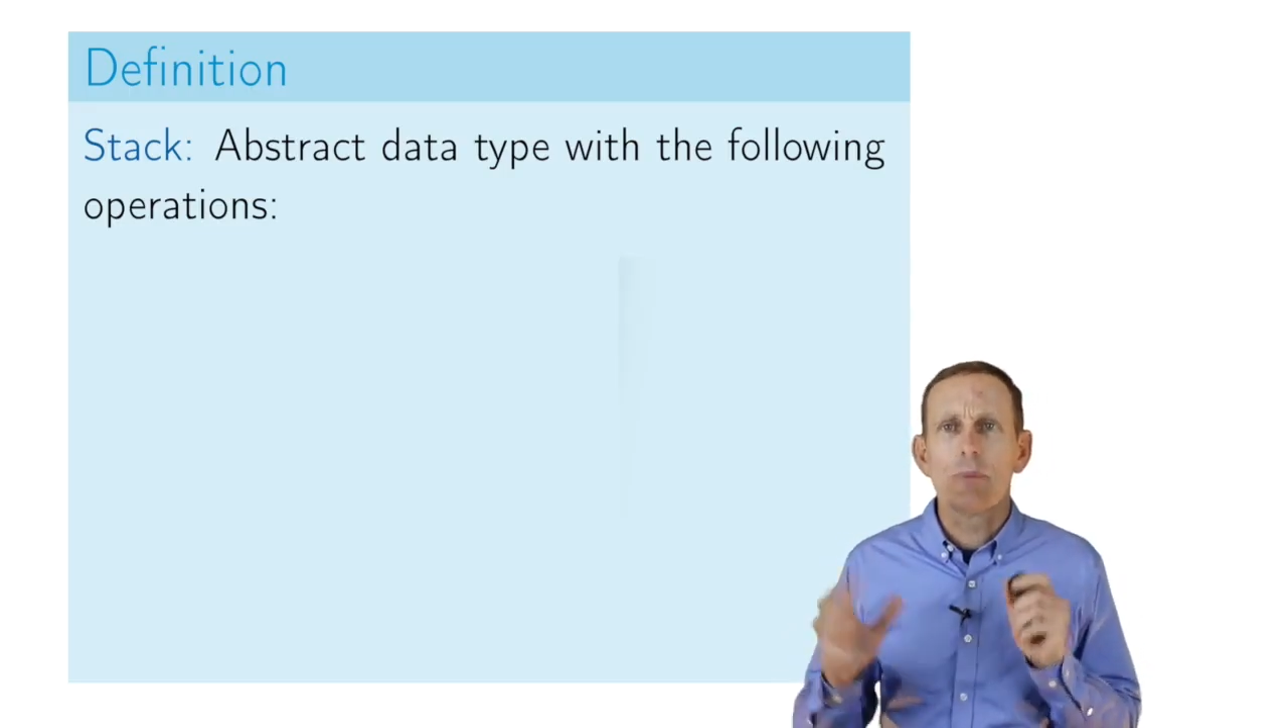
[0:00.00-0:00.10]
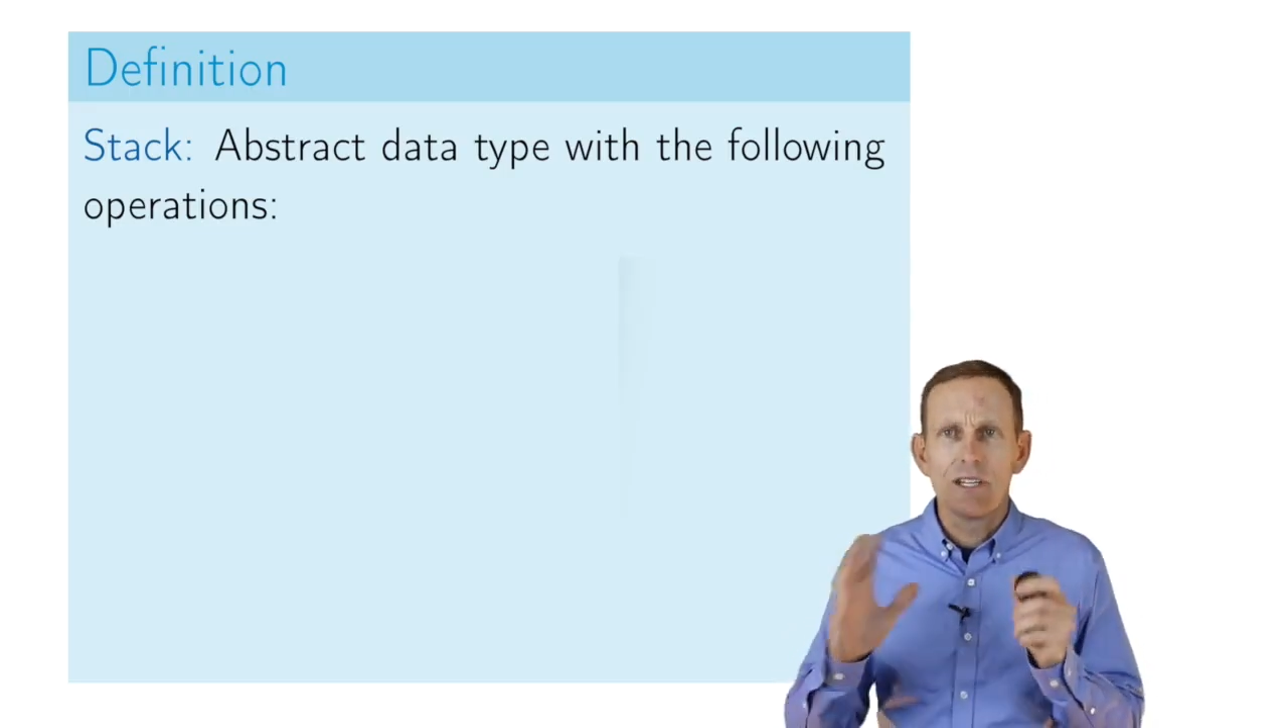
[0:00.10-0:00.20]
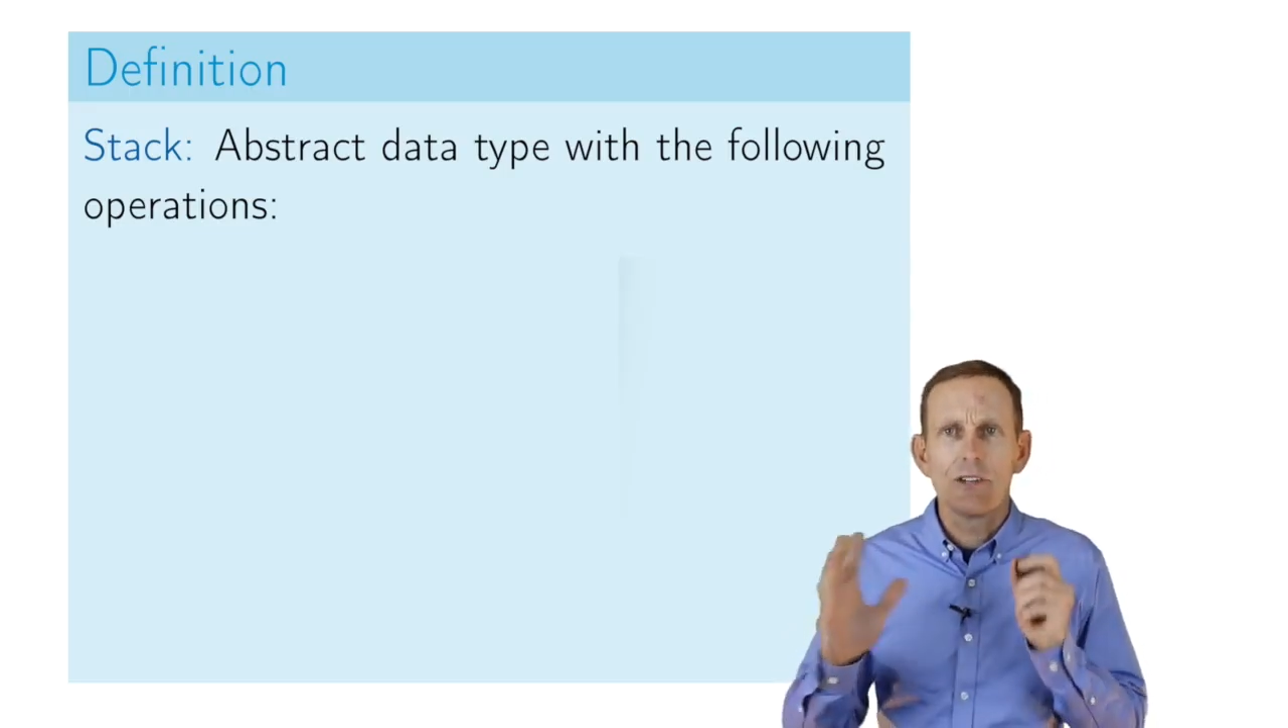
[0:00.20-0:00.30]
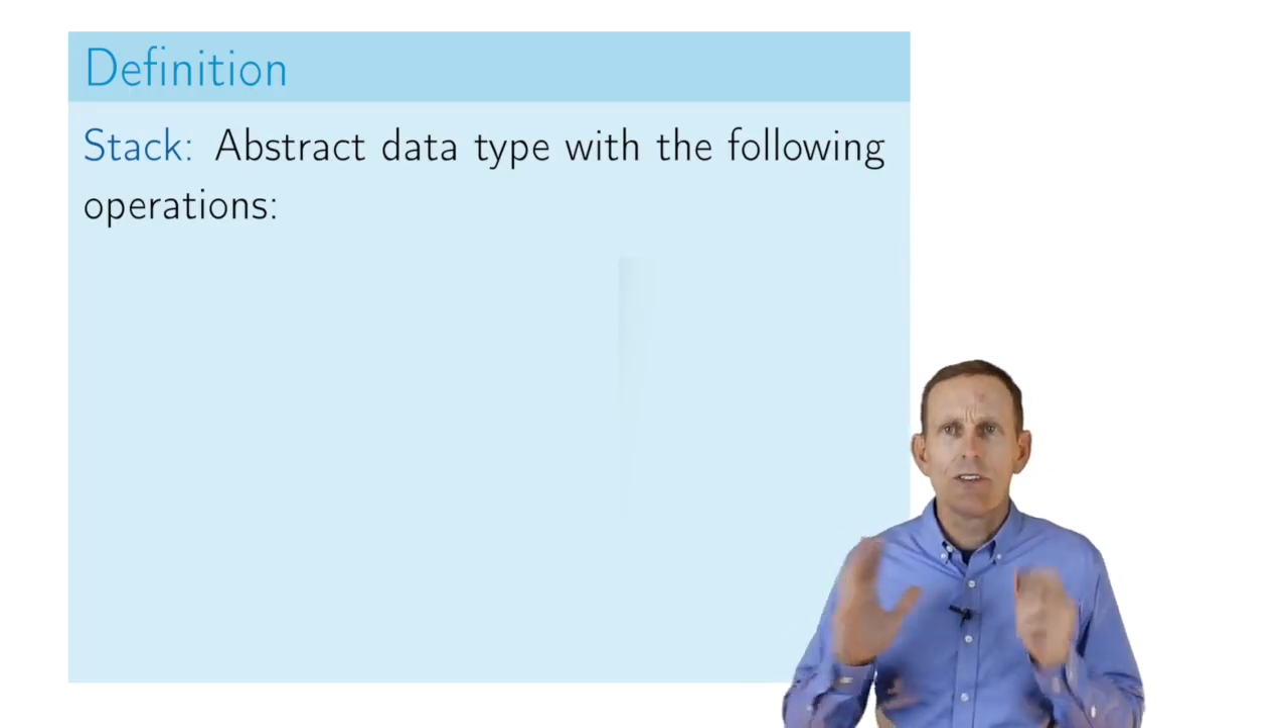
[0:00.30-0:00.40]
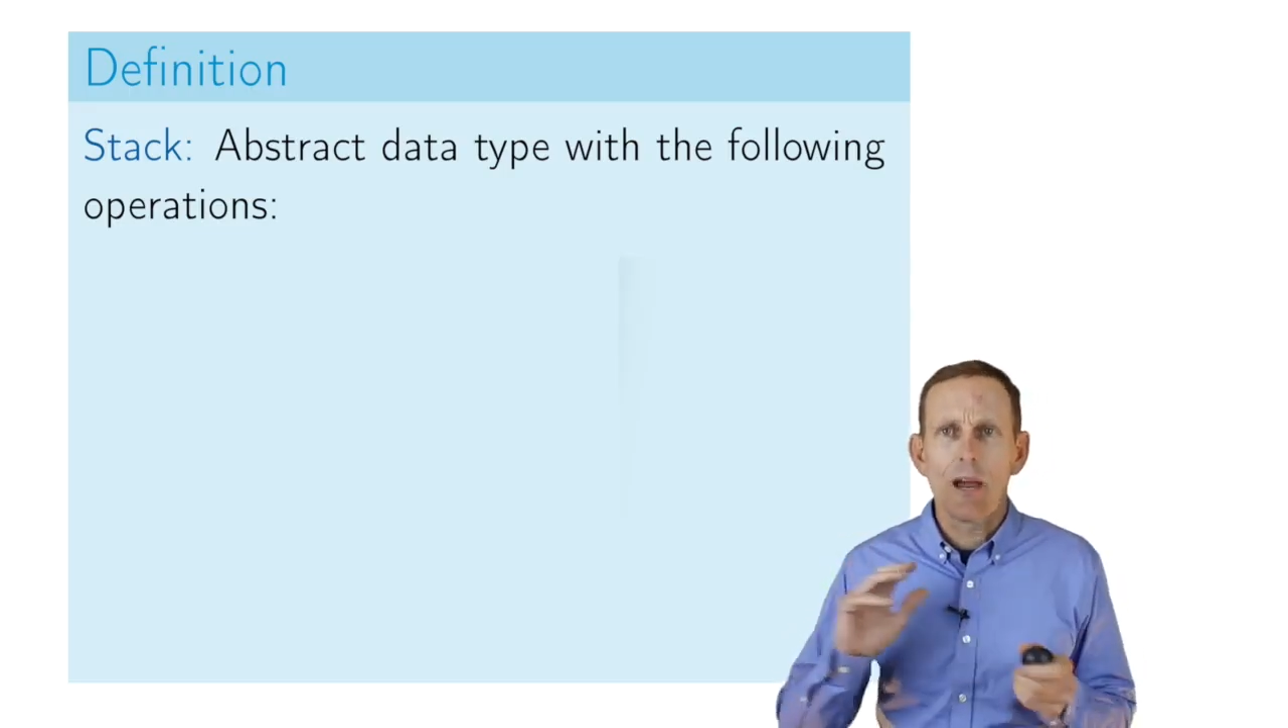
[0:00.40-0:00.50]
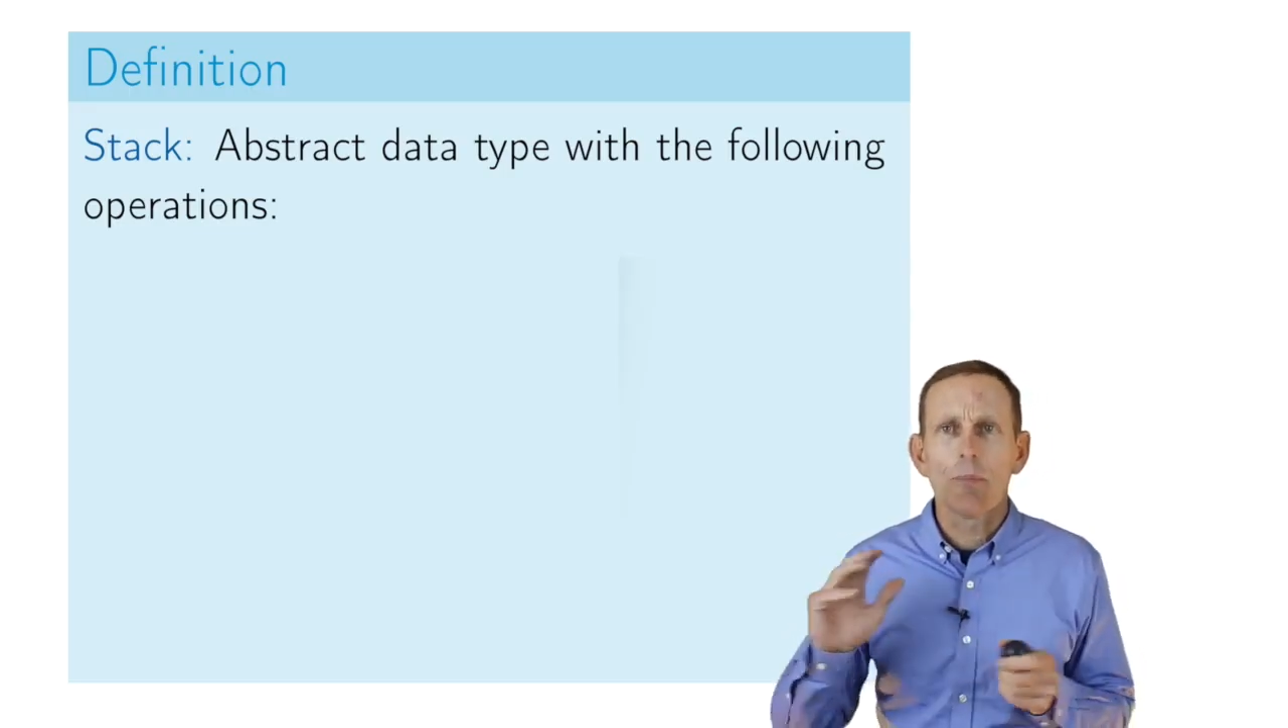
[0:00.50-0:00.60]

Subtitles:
and here are the